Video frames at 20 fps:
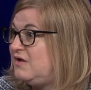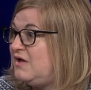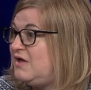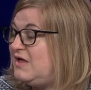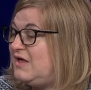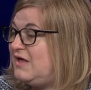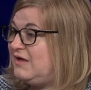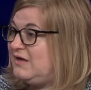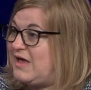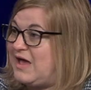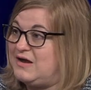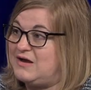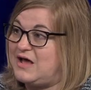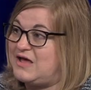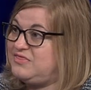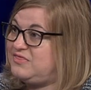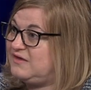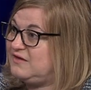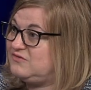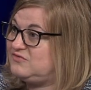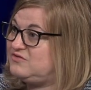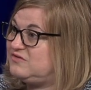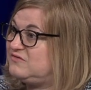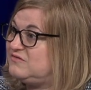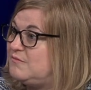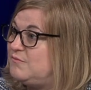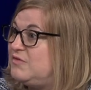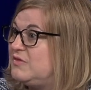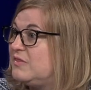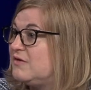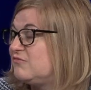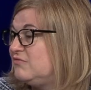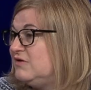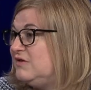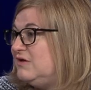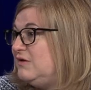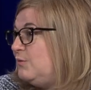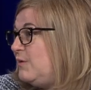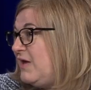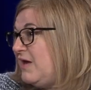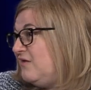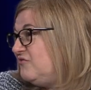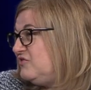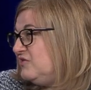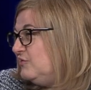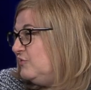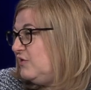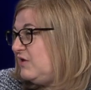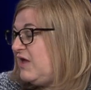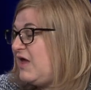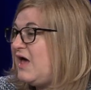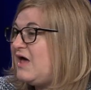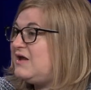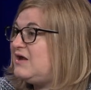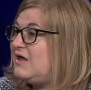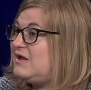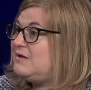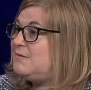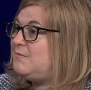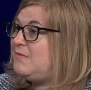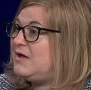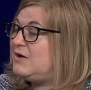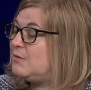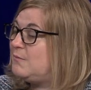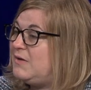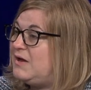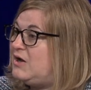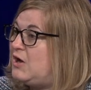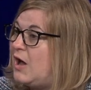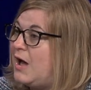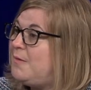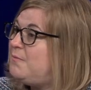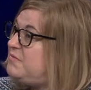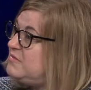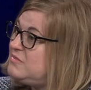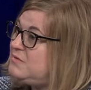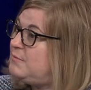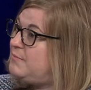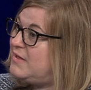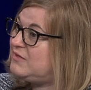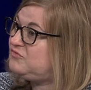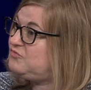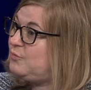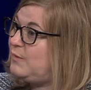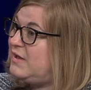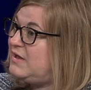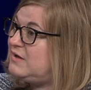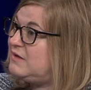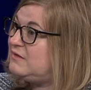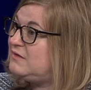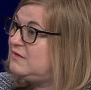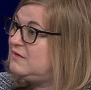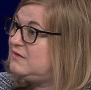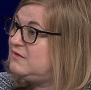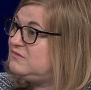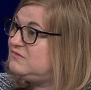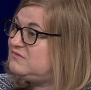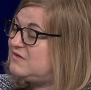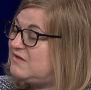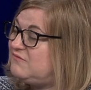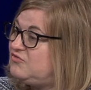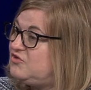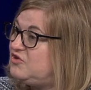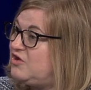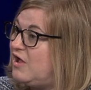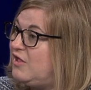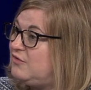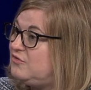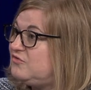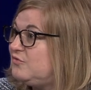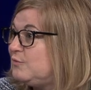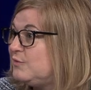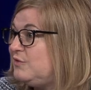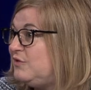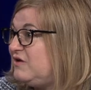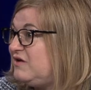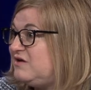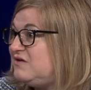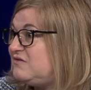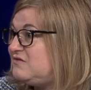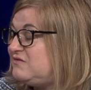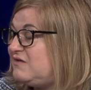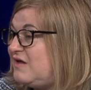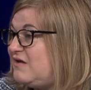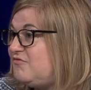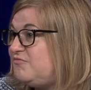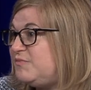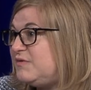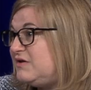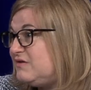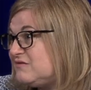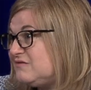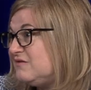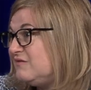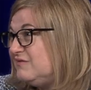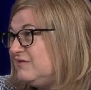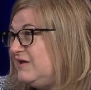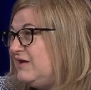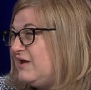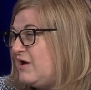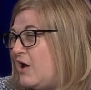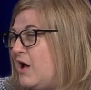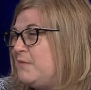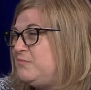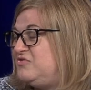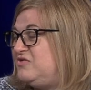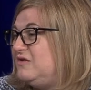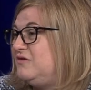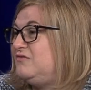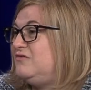Mm-hmm. Again, I think it's just something that really we have to look at, and it may or may not be the best way to save the dollars that we're looking to save, but it's certainly an option.